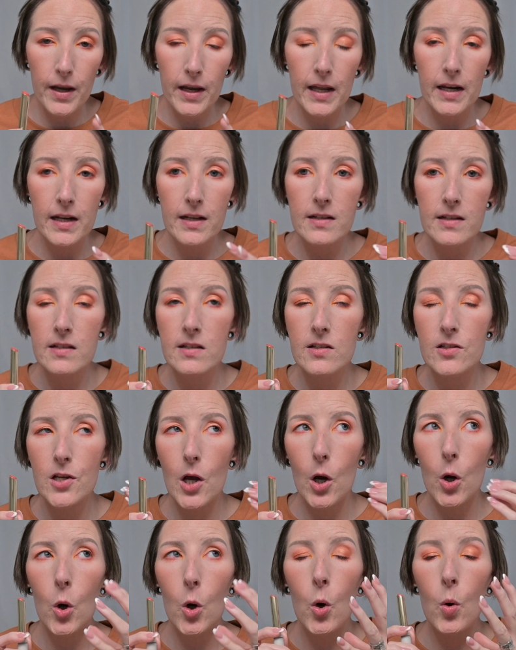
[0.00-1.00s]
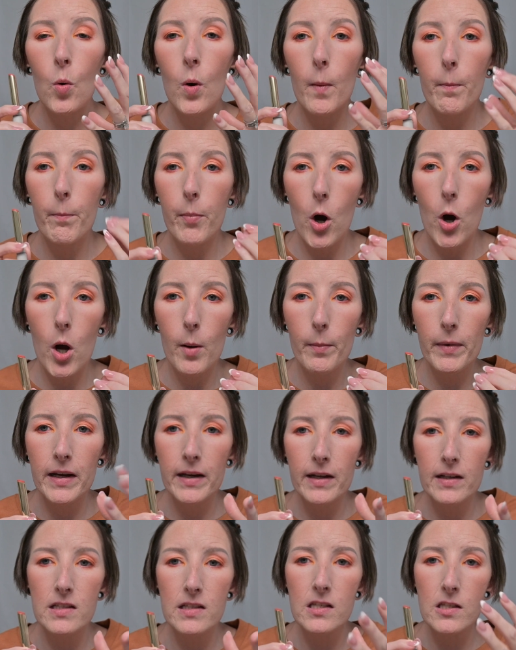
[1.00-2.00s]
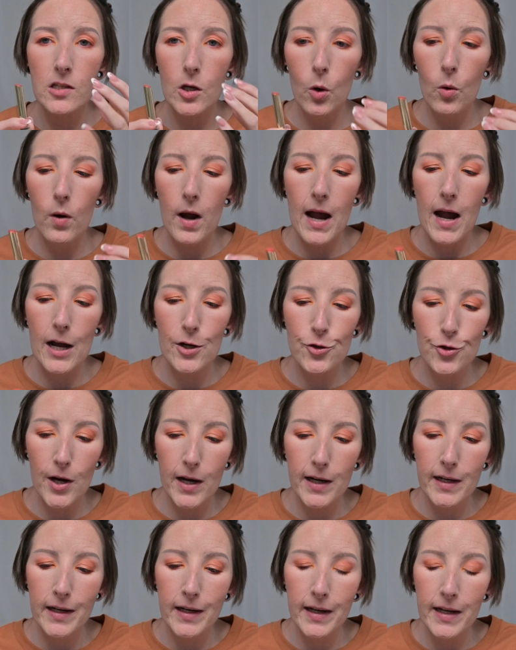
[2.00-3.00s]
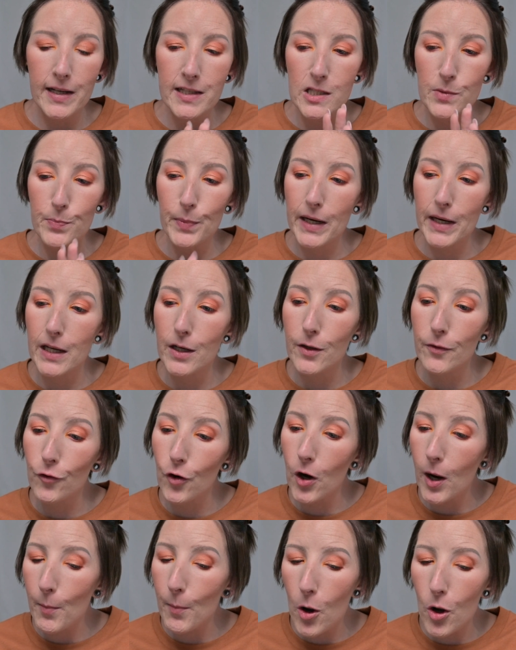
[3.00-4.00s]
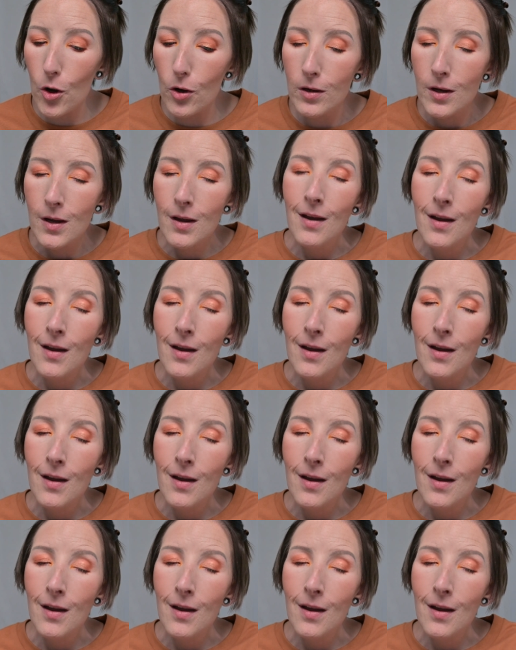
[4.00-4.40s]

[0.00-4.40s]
It is so balmy. It's so hydrating. And speaking of grandma,